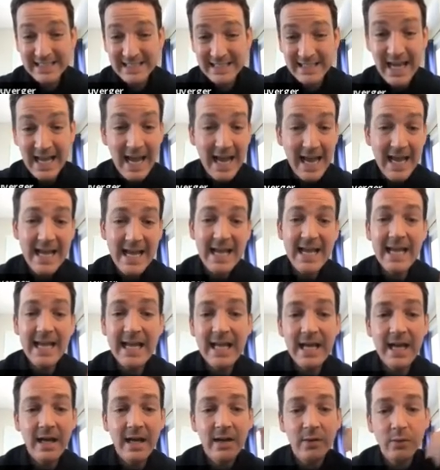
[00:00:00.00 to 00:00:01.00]

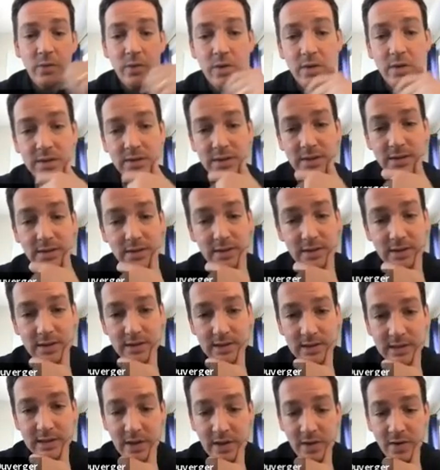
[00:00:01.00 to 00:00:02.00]
Yay, and it worked.
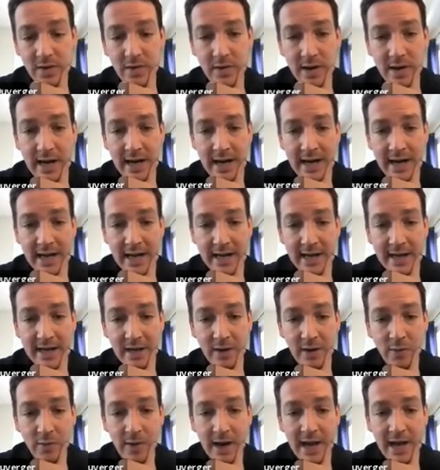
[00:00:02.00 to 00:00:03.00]
So I
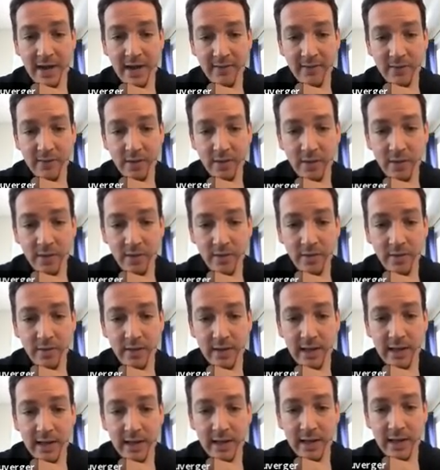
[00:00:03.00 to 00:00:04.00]
arrived on
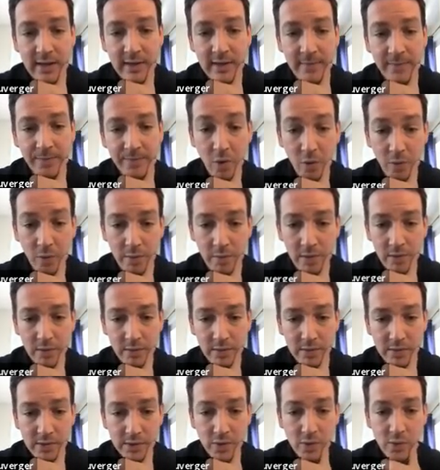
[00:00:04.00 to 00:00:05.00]
the home
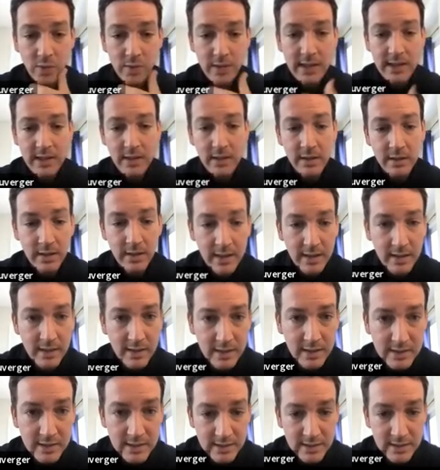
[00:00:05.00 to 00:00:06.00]
screen, and
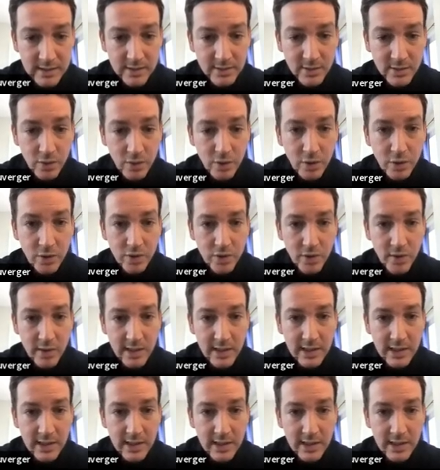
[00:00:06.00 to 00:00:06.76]
this is the user